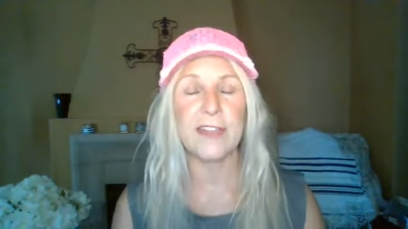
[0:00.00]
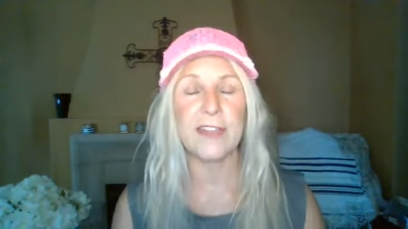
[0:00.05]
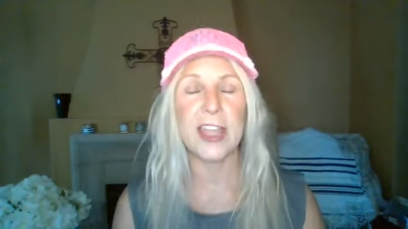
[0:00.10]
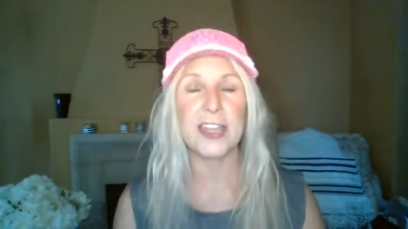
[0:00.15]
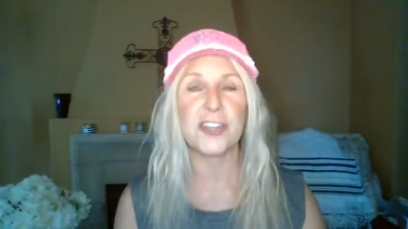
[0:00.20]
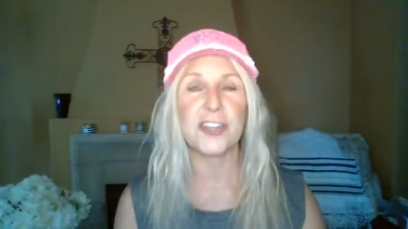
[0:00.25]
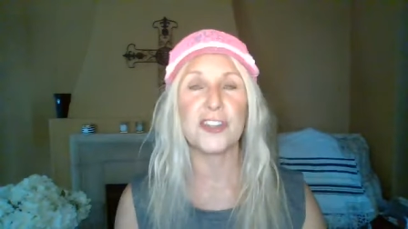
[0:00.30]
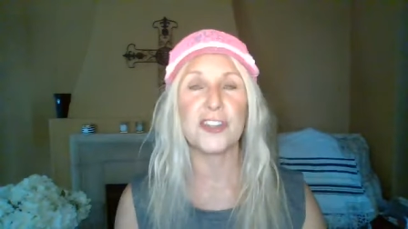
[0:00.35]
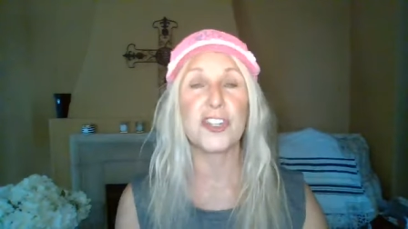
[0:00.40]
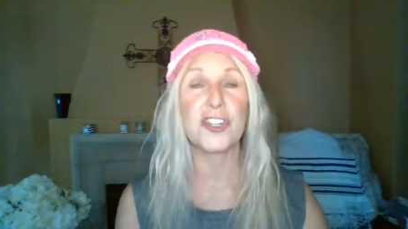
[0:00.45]

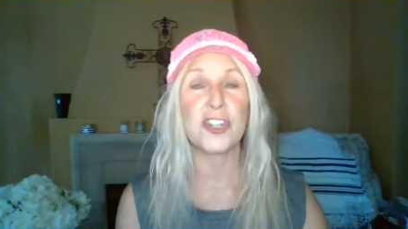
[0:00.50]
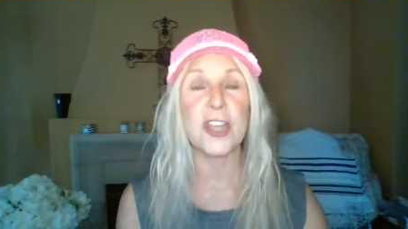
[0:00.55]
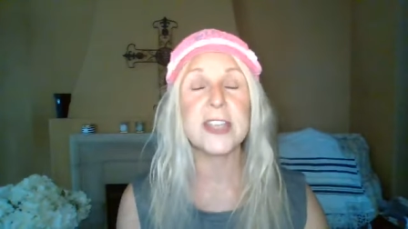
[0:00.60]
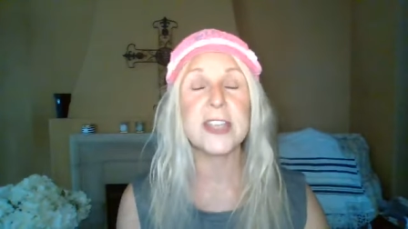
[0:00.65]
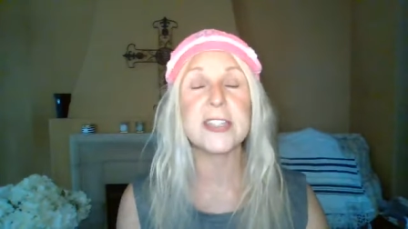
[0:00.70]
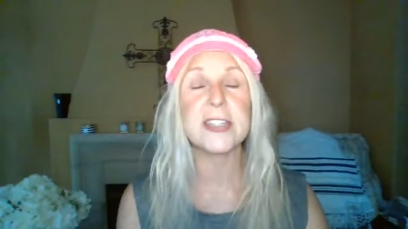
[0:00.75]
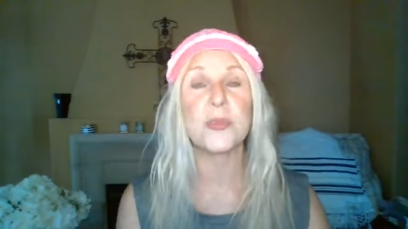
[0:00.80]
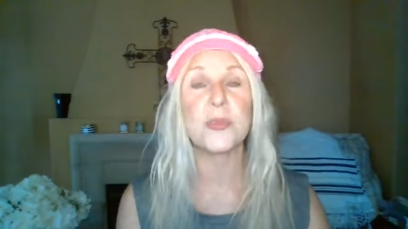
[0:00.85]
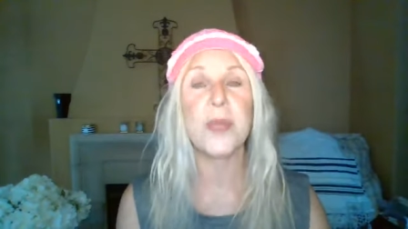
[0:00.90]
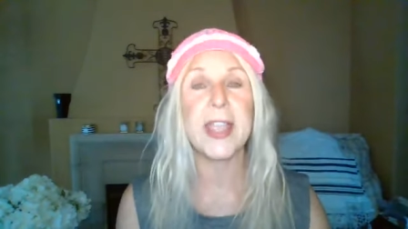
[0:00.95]
and you're
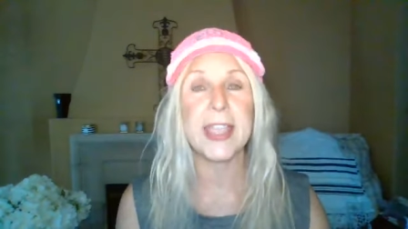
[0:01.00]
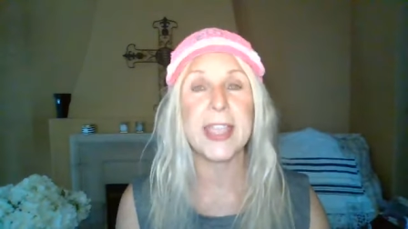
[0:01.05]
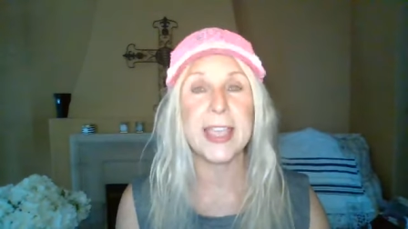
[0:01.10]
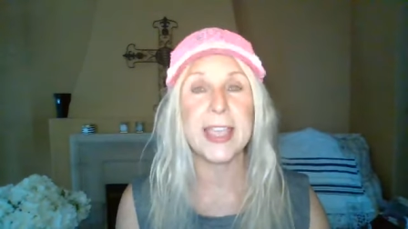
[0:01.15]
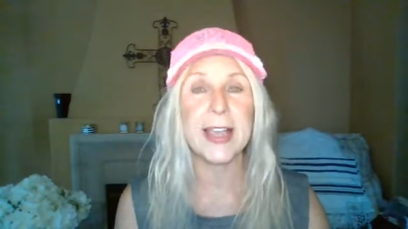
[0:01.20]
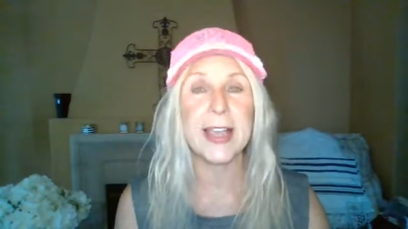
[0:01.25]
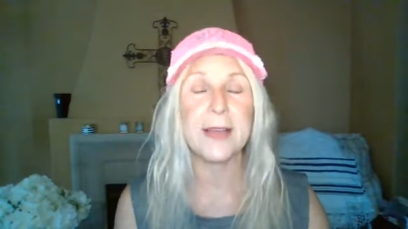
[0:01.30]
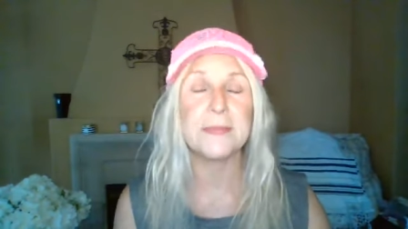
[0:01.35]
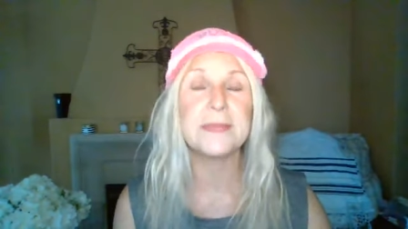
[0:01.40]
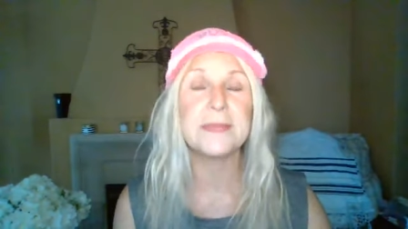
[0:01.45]
just
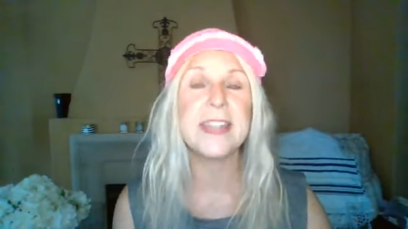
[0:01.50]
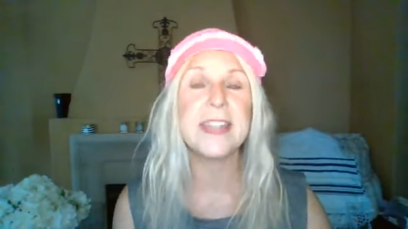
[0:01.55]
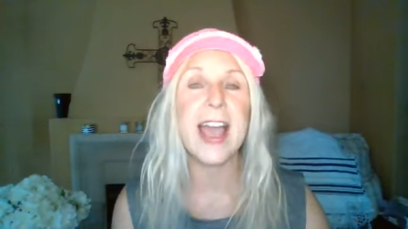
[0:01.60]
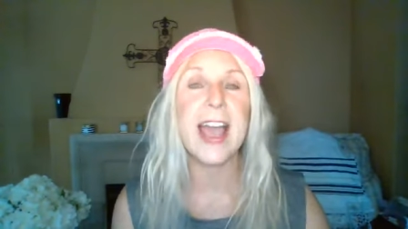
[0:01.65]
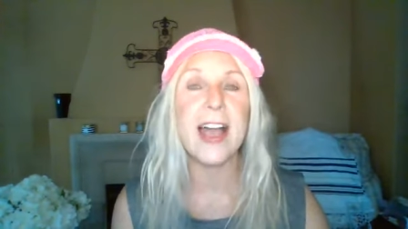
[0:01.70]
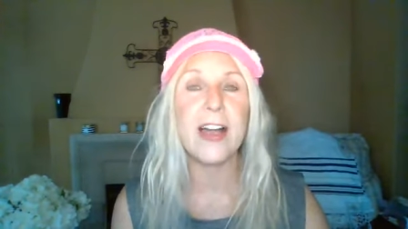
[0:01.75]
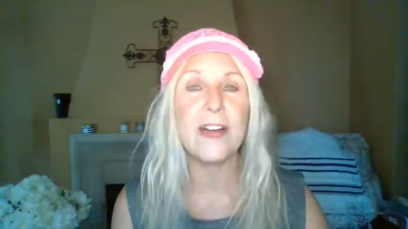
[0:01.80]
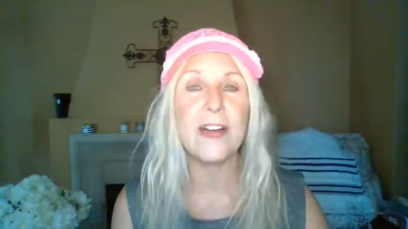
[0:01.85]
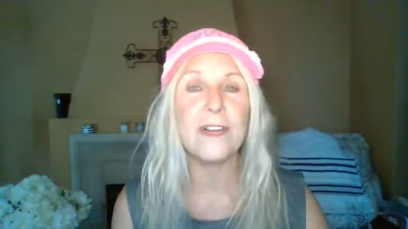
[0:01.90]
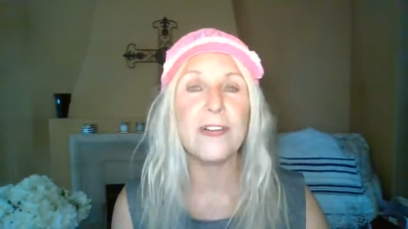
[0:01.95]
waking up
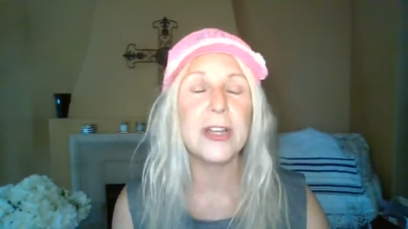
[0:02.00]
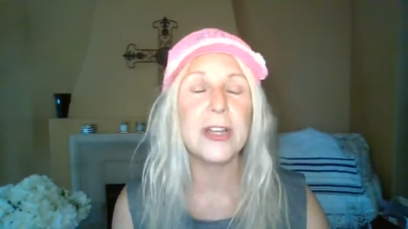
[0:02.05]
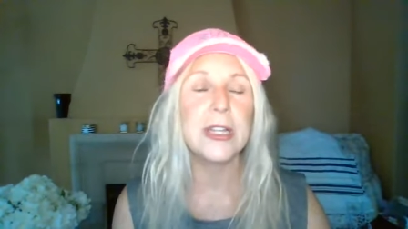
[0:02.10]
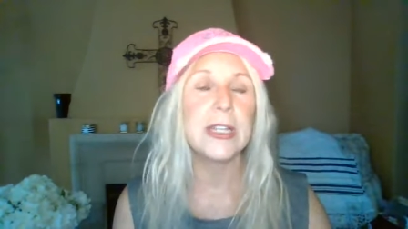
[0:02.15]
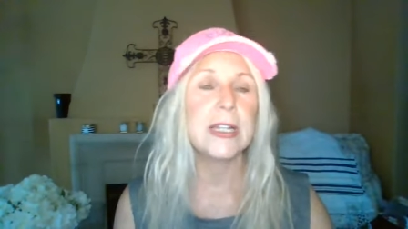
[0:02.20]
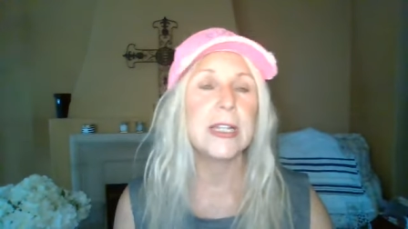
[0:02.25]
now.